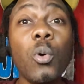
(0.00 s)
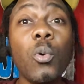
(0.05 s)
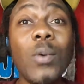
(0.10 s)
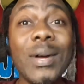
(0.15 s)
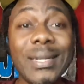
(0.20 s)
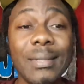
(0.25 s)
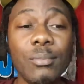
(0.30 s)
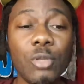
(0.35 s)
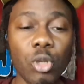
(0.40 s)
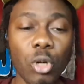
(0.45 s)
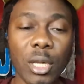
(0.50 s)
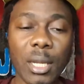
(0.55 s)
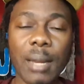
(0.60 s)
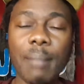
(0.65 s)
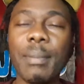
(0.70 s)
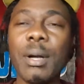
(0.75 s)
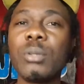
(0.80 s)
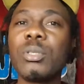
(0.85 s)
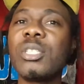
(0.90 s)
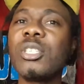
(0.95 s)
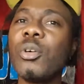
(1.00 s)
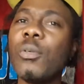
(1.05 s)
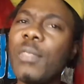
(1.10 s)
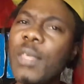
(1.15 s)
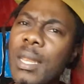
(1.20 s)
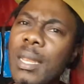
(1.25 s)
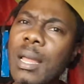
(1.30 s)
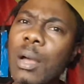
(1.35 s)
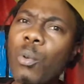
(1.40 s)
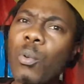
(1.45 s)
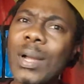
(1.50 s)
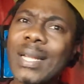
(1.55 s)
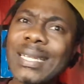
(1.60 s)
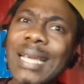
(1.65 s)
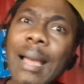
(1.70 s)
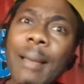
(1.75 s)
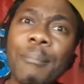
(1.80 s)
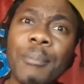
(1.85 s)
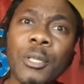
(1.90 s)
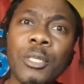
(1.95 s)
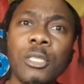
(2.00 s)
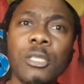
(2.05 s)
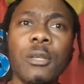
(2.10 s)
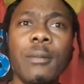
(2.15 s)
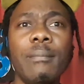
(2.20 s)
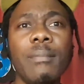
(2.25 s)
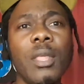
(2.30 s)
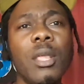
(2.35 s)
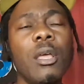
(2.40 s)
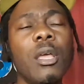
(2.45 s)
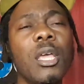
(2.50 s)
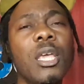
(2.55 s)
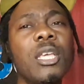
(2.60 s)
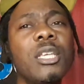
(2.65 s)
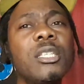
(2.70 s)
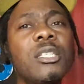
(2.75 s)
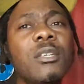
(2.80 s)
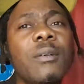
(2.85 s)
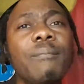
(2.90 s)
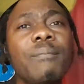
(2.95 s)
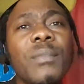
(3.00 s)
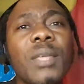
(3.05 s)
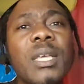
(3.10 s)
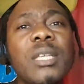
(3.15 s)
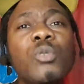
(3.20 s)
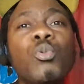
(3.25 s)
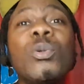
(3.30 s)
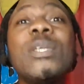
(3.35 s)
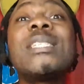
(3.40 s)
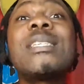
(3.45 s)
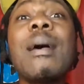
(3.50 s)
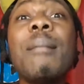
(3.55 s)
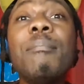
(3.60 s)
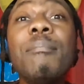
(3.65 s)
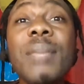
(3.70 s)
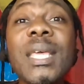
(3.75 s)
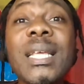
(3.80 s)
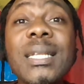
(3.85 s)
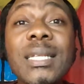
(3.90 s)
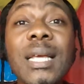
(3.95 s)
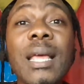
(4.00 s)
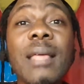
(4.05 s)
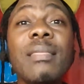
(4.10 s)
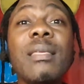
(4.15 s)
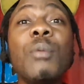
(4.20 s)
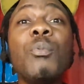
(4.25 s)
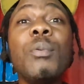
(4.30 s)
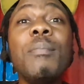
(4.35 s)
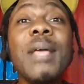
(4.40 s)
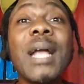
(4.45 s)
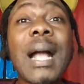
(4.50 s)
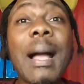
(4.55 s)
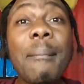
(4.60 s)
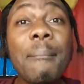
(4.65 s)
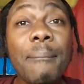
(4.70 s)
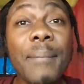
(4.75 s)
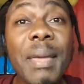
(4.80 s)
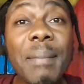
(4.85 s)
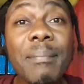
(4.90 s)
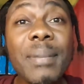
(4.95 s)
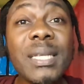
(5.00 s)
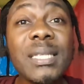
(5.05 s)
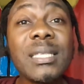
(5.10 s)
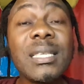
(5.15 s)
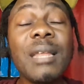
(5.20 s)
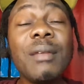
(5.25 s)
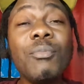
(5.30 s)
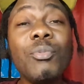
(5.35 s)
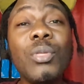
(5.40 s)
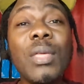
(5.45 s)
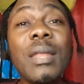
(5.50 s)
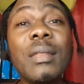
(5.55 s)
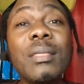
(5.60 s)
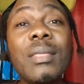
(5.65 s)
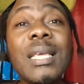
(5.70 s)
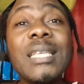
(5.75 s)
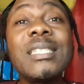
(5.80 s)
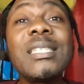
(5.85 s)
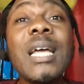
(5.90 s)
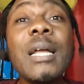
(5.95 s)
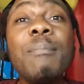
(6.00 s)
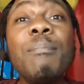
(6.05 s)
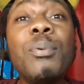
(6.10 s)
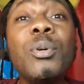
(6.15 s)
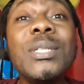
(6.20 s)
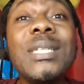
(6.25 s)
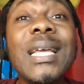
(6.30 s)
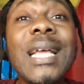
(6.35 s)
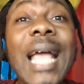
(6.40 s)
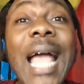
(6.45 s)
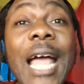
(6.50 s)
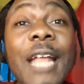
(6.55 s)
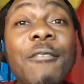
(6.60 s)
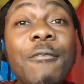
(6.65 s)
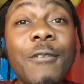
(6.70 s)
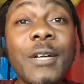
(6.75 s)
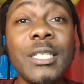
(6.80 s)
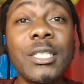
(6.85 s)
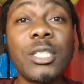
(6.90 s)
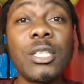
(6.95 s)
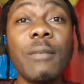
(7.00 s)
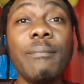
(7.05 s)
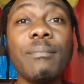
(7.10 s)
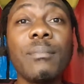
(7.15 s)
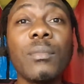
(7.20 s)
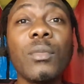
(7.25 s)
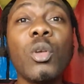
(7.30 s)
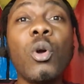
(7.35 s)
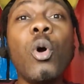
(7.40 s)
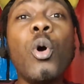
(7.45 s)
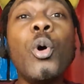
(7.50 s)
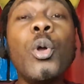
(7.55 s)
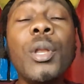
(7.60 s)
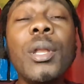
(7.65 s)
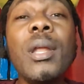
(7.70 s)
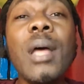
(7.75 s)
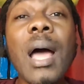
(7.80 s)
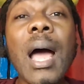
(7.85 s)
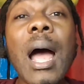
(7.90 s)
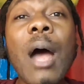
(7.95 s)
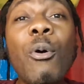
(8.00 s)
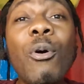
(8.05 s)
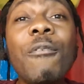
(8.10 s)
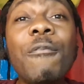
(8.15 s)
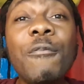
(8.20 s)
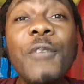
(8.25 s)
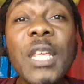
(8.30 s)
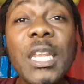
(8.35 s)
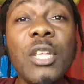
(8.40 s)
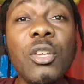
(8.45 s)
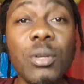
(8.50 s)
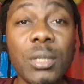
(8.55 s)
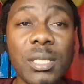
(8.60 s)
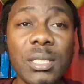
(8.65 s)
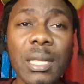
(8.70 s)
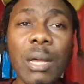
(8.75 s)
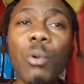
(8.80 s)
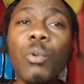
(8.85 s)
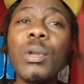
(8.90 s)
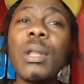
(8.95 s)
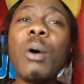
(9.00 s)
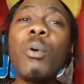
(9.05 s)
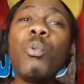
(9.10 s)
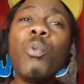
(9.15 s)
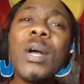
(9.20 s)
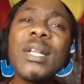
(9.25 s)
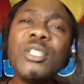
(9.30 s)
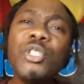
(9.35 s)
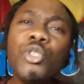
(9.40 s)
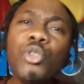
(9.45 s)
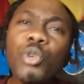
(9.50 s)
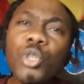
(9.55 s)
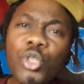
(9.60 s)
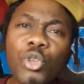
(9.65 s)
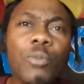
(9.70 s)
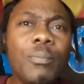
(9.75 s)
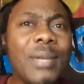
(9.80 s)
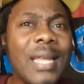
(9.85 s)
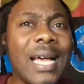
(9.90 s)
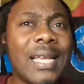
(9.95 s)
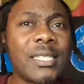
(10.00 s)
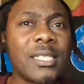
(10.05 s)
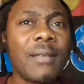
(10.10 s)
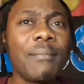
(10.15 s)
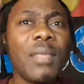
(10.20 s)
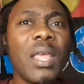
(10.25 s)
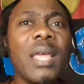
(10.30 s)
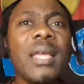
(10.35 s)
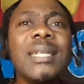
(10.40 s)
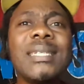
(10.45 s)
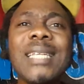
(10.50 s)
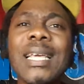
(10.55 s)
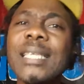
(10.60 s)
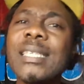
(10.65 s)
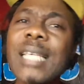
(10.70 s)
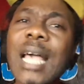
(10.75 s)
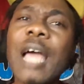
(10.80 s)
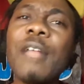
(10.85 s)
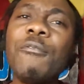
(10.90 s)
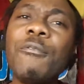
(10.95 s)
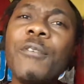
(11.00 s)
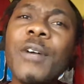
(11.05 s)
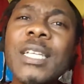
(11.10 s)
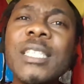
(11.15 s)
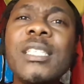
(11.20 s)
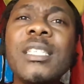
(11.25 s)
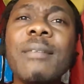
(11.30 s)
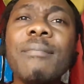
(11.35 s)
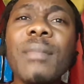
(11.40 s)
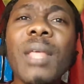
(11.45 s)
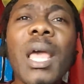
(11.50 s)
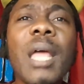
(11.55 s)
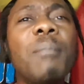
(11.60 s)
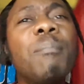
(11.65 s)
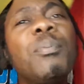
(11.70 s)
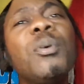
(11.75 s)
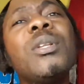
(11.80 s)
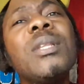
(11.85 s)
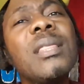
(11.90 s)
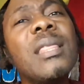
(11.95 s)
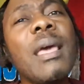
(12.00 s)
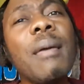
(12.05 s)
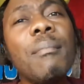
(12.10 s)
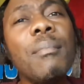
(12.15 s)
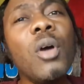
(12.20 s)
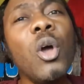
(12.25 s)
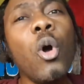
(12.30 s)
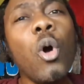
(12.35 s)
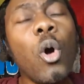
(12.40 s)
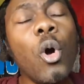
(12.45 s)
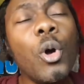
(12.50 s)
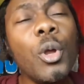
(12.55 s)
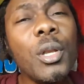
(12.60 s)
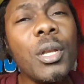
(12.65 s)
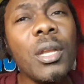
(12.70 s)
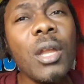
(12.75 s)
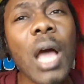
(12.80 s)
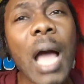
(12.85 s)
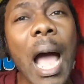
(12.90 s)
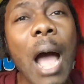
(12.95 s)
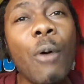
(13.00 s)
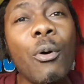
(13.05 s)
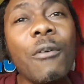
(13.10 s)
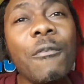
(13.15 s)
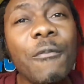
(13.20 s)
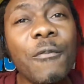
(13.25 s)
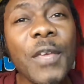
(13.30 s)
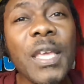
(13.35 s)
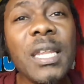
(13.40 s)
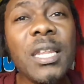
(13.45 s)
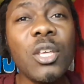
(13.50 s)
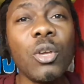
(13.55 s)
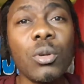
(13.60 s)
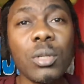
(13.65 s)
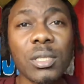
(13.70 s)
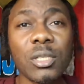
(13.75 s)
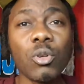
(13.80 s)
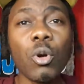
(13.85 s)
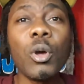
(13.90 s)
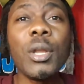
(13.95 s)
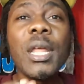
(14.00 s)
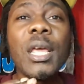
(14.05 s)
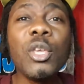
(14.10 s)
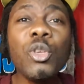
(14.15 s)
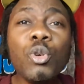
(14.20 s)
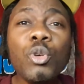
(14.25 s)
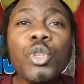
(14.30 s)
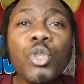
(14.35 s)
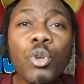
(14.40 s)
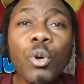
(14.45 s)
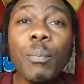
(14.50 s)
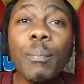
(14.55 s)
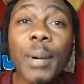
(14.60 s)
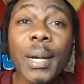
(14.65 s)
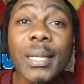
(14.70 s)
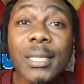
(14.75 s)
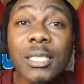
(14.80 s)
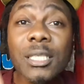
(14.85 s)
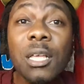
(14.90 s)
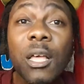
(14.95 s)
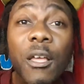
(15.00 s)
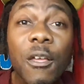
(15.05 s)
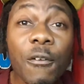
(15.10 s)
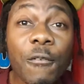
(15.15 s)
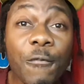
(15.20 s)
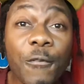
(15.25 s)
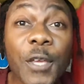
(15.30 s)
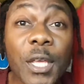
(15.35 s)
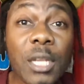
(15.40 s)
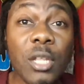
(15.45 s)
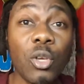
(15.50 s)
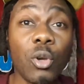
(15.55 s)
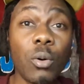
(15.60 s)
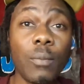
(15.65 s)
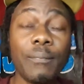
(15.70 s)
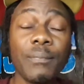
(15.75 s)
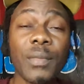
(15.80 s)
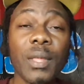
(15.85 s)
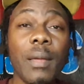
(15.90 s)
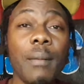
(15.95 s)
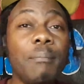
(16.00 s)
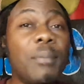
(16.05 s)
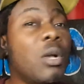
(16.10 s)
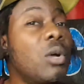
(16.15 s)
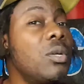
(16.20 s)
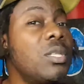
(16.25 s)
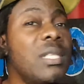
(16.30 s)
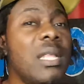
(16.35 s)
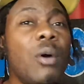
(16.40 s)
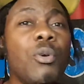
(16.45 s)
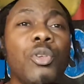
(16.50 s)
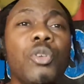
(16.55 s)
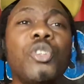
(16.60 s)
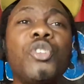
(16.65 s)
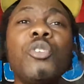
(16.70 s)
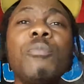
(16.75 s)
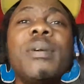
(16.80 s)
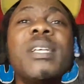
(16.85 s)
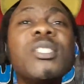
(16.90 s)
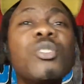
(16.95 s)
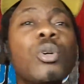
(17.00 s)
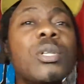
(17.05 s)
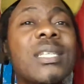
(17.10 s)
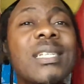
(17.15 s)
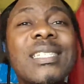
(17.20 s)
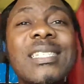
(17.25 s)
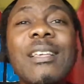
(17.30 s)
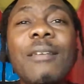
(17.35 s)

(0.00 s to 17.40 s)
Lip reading: what I'm talking about. So then now what happens is we submit, then we become members, then they start putting adverts on our videos. Now what YouTube does, takes adverts and put them on our videos, on a YouTuber's video. Because now YouTubers got